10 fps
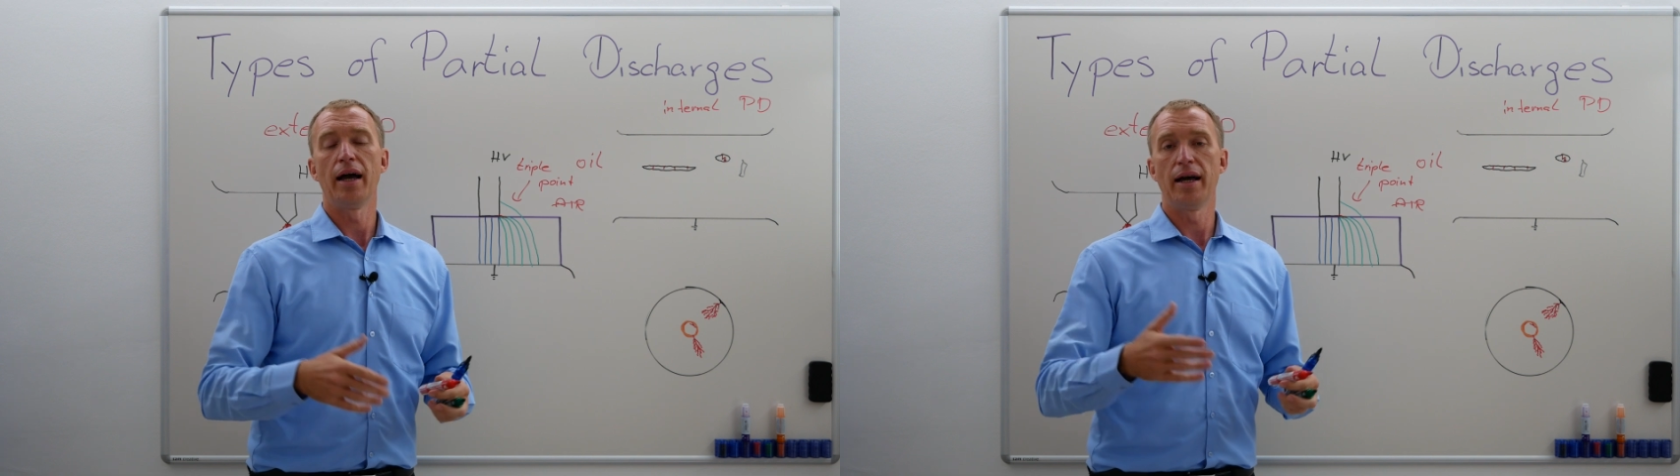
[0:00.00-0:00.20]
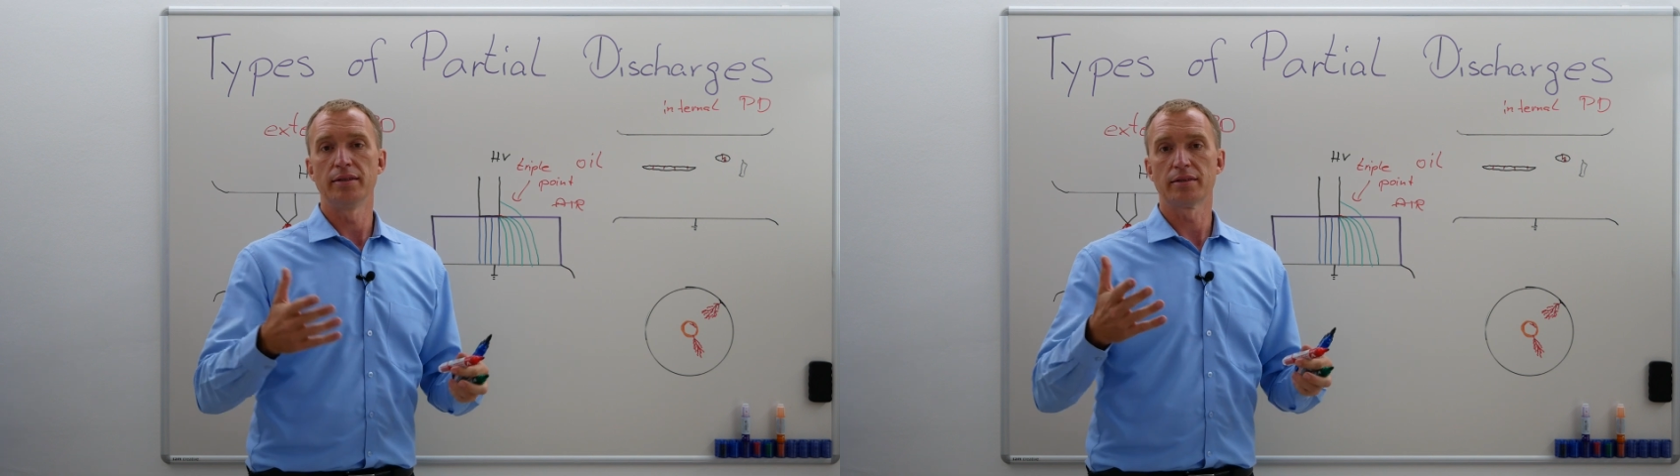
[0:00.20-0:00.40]

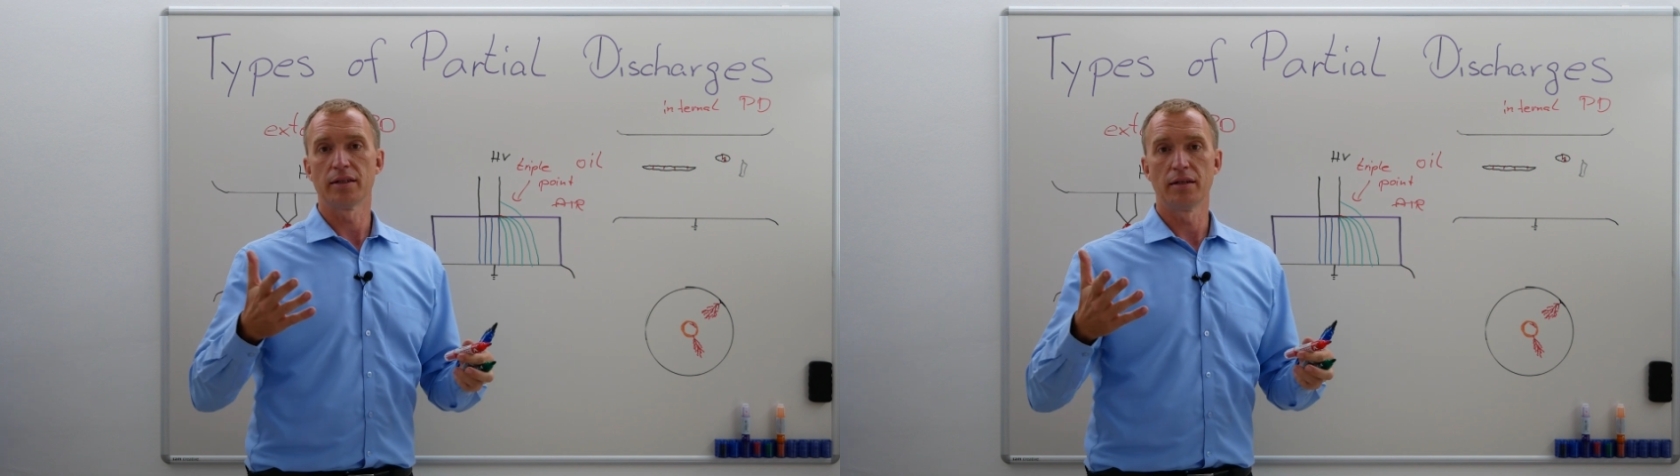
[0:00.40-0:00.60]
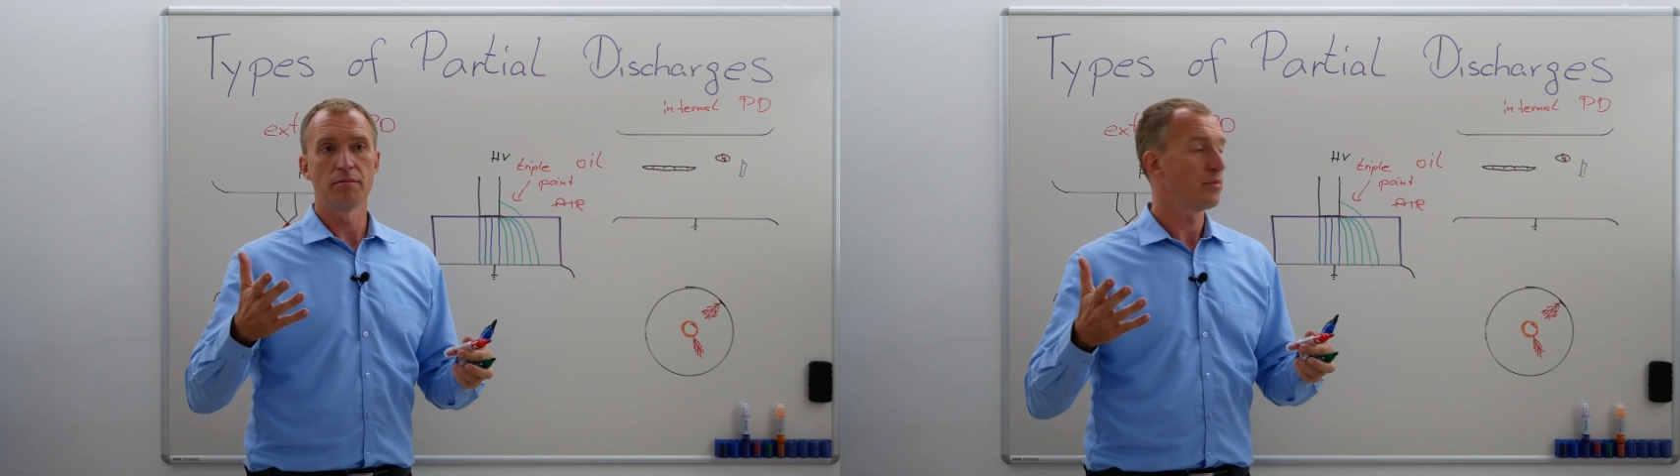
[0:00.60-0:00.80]
And
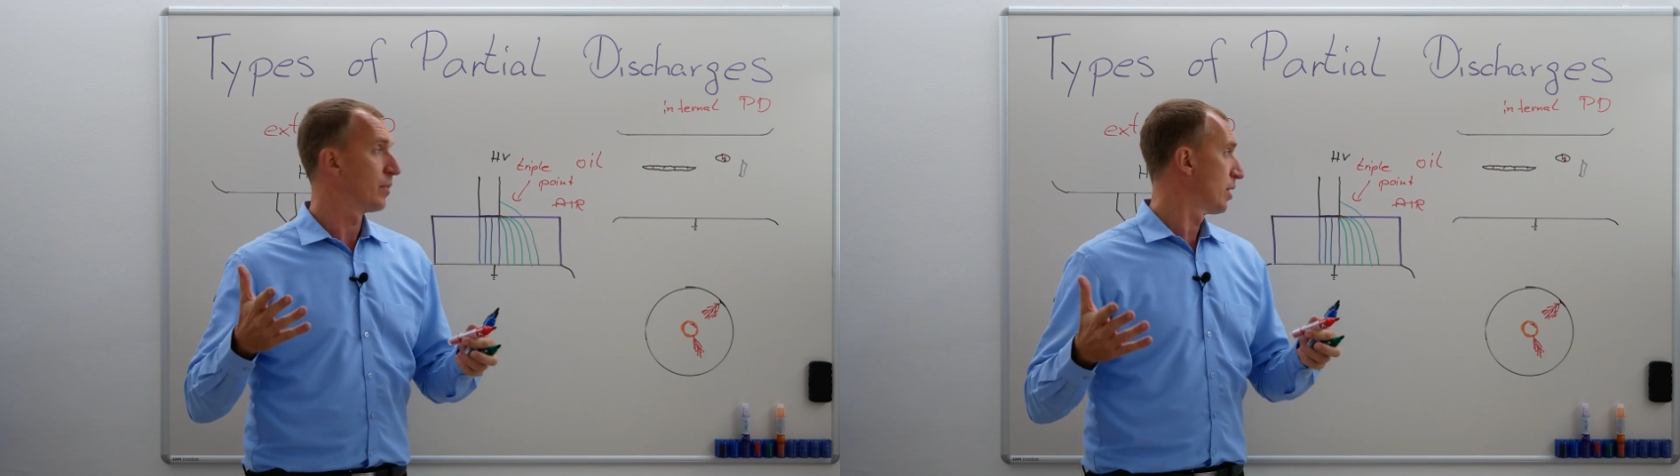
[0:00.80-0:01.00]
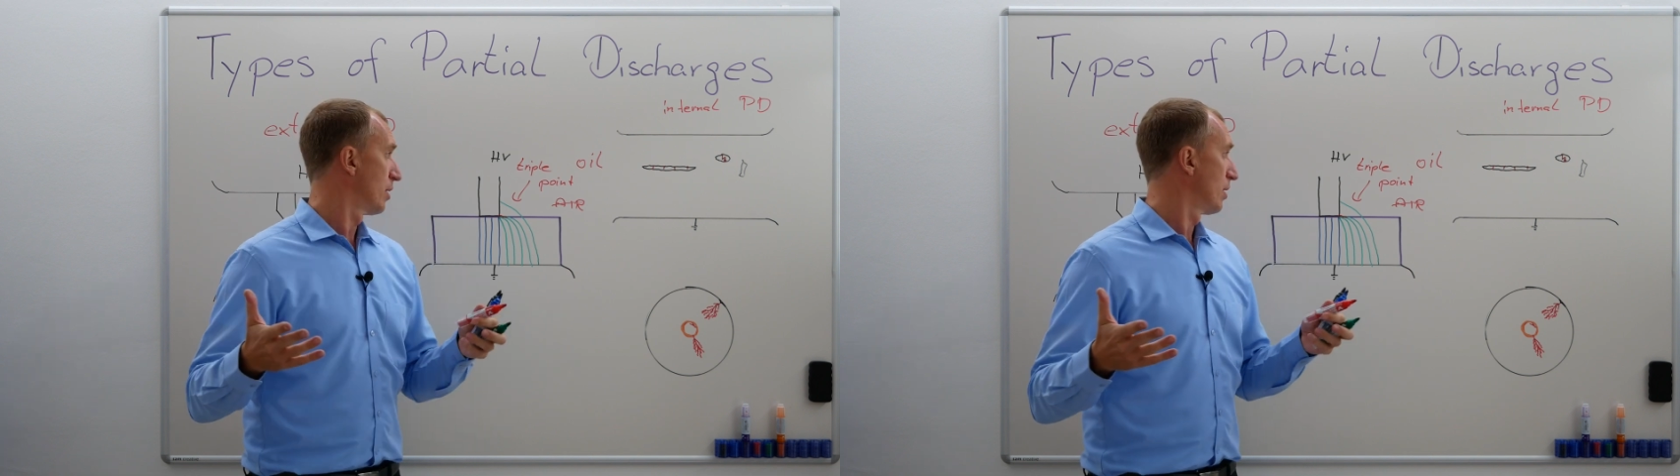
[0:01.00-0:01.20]
um,
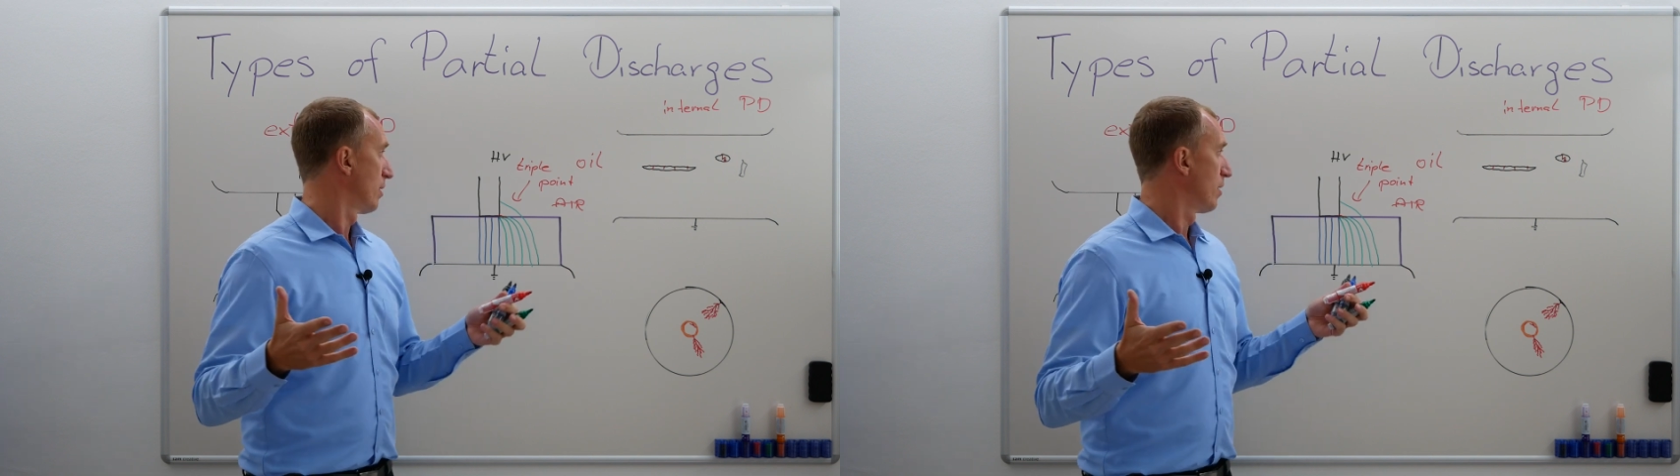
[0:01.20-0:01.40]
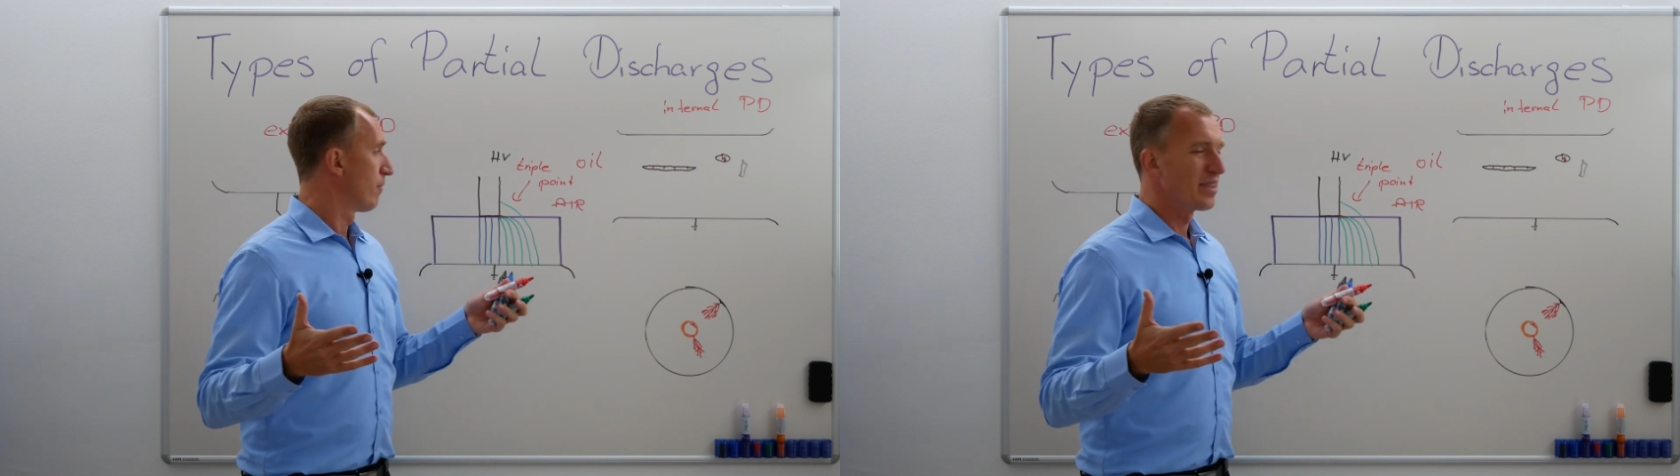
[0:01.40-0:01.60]

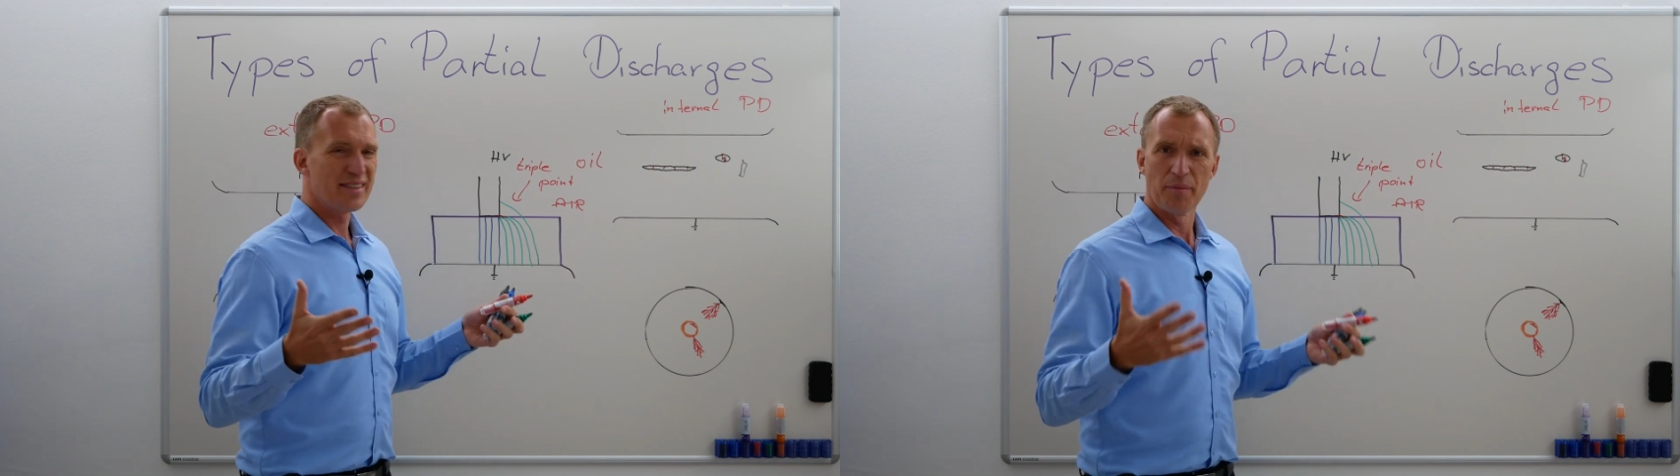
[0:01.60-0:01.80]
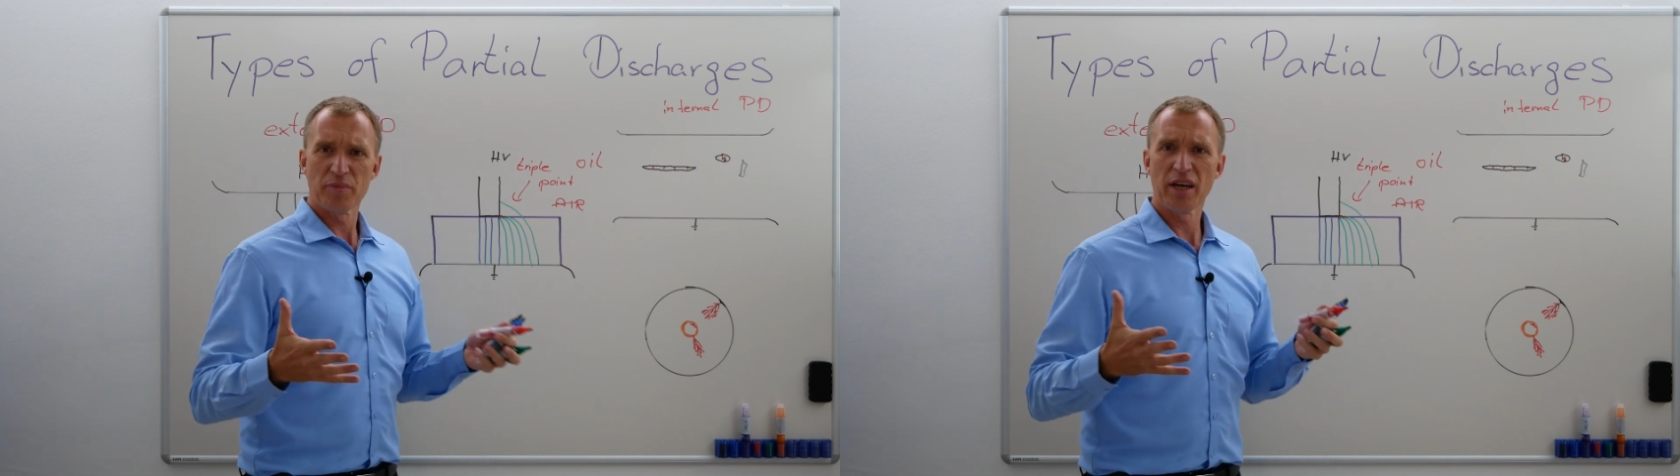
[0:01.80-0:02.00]

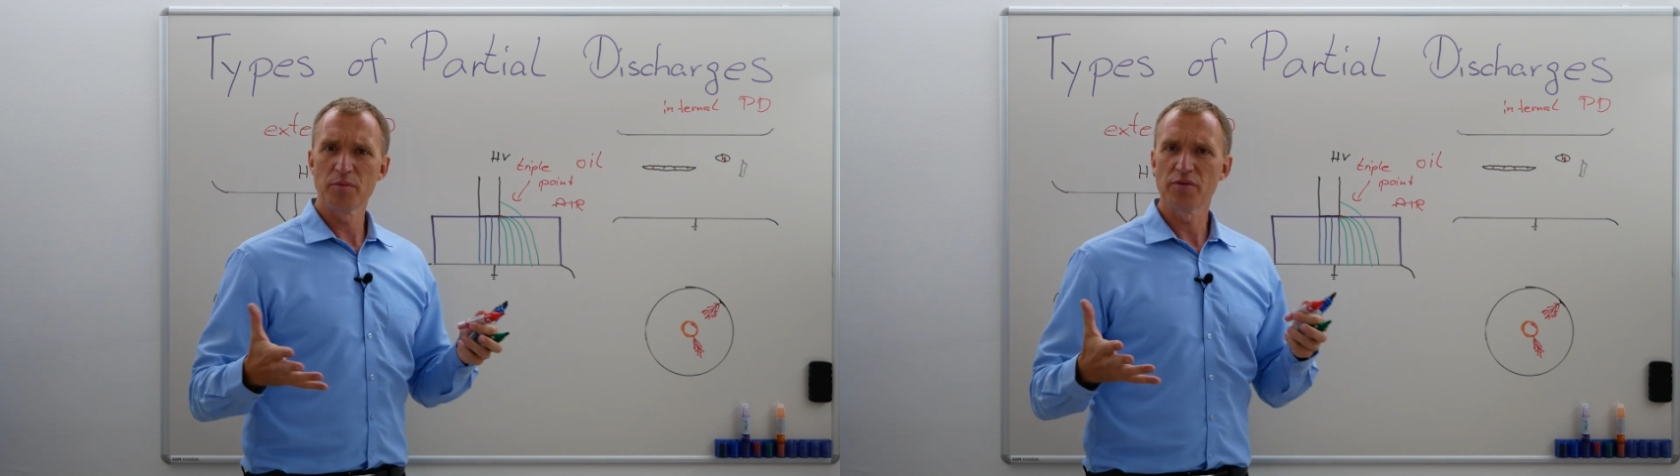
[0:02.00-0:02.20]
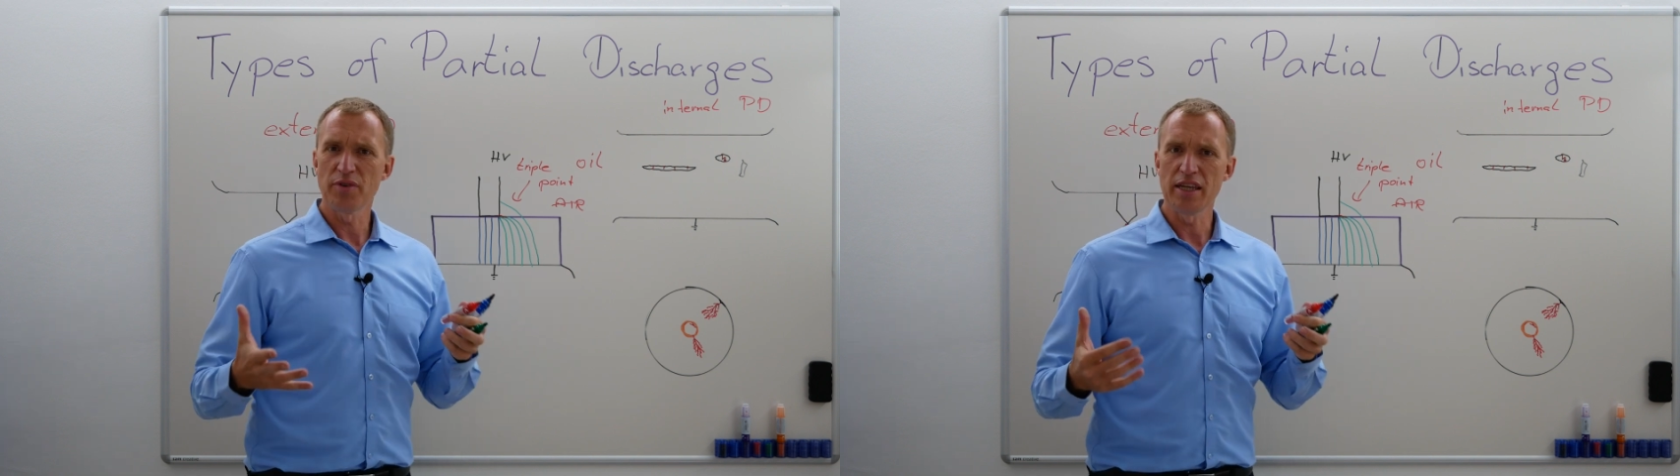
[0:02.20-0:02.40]
sometimes